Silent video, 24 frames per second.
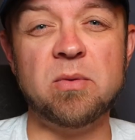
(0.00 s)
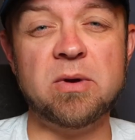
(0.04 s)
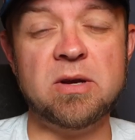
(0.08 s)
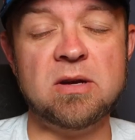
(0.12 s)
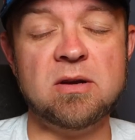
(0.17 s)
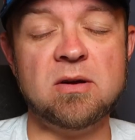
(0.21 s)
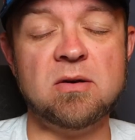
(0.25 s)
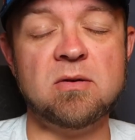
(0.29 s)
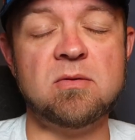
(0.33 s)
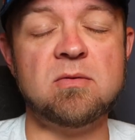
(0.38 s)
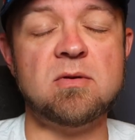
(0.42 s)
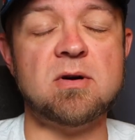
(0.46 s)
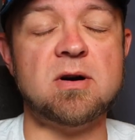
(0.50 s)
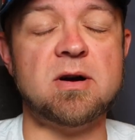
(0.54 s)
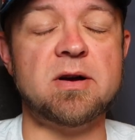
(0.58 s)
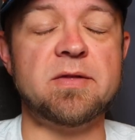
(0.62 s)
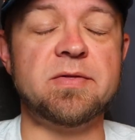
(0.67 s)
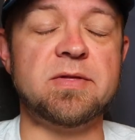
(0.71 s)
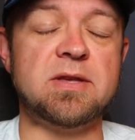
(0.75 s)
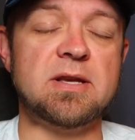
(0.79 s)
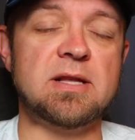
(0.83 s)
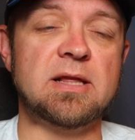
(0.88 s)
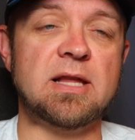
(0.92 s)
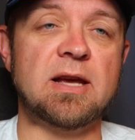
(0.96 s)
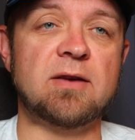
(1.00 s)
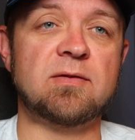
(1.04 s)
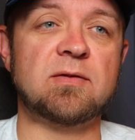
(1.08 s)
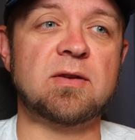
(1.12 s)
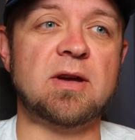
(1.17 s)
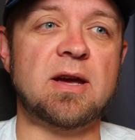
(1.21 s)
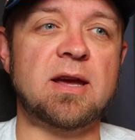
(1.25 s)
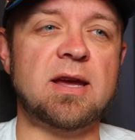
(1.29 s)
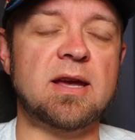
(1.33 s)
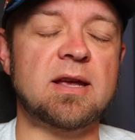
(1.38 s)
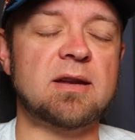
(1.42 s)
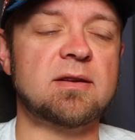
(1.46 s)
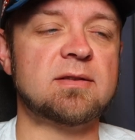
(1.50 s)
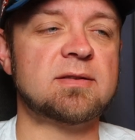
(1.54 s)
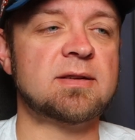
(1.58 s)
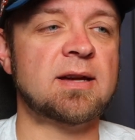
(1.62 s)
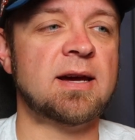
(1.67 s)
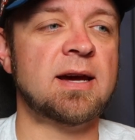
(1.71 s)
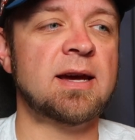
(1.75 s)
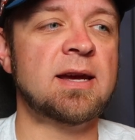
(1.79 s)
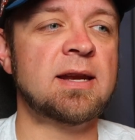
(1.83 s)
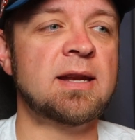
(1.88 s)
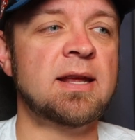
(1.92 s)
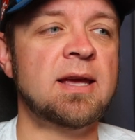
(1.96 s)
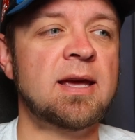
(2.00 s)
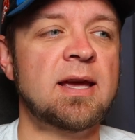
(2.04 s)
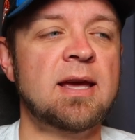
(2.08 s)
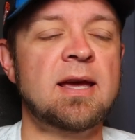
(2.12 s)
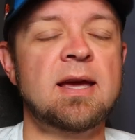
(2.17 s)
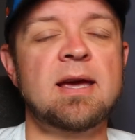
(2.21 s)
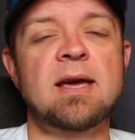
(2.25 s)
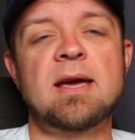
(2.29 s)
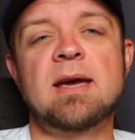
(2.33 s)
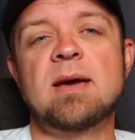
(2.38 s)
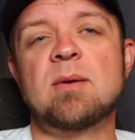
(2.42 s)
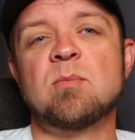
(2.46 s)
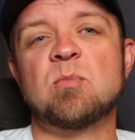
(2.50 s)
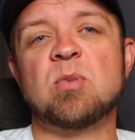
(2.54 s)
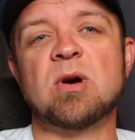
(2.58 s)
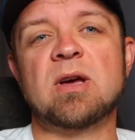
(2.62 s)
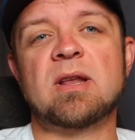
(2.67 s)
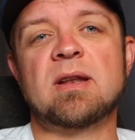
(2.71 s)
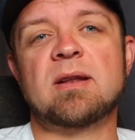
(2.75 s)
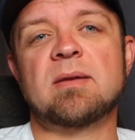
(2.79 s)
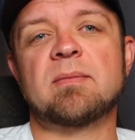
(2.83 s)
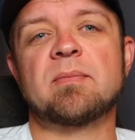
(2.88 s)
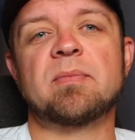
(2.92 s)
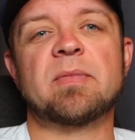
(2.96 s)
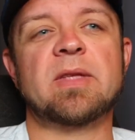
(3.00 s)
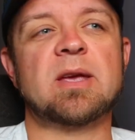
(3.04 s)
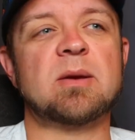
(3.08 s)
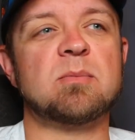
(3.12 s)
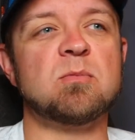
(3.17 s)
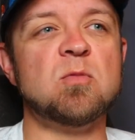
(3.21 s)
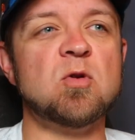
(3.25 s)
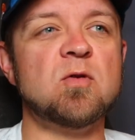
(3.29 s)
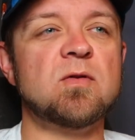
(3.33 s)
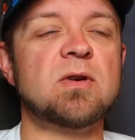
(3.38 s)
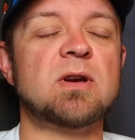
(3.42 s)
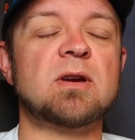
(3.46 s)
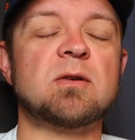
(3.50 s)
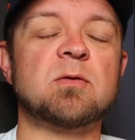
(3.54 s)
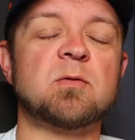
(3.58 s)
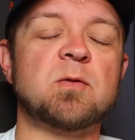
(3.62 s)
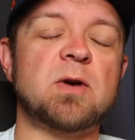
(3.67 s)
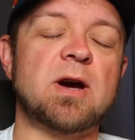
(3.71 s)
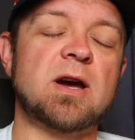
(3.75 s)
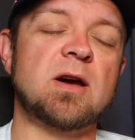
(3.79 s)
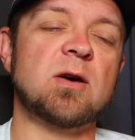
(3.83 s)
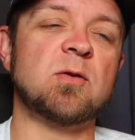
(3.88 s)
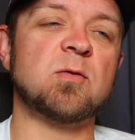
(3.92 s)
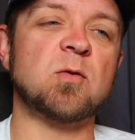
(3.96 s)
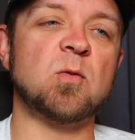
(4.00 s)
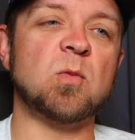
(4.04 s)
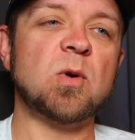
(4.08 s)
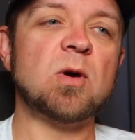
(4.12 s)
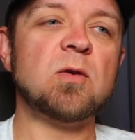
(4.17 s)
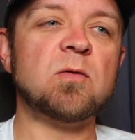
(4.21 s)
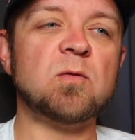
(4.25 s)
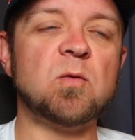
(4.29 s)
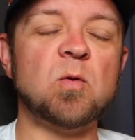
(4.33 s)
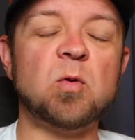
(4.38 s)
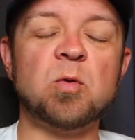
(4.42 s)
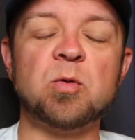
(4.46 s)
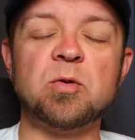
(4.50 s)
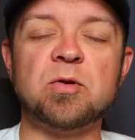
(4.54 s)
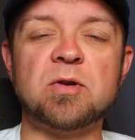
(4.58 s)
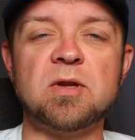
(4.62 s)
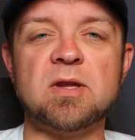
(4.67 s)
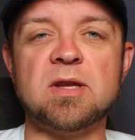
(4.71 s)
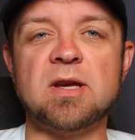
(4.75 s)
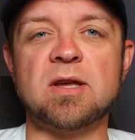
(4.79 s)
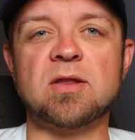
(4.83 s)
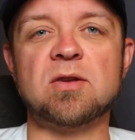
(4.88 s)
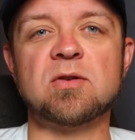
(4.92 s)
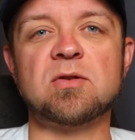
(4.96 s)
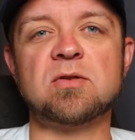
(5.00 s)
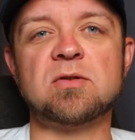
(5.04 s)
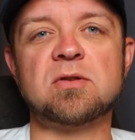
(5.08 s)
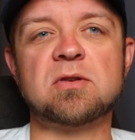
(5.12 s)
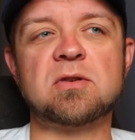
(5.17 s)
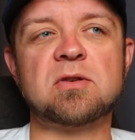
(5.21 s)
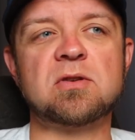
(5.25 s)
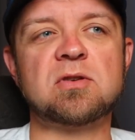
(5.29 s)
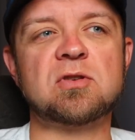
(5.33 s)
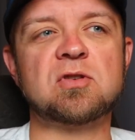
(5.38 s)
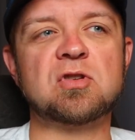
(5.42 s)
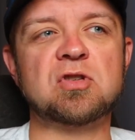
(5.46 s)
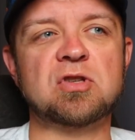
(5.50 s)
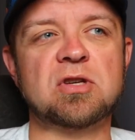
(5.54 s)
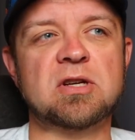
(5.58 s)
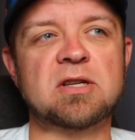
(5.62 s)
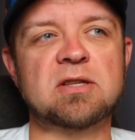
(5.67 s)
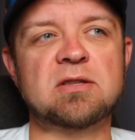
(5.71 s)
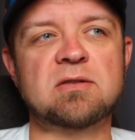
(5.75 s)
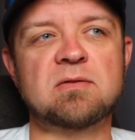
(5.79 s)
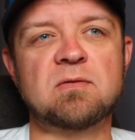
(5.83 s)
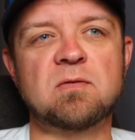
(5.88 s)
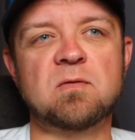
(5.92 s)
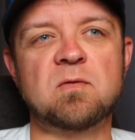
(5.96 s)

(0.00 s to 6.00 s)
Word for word: window on the left-hand side. But like moving a file from one folder to the other just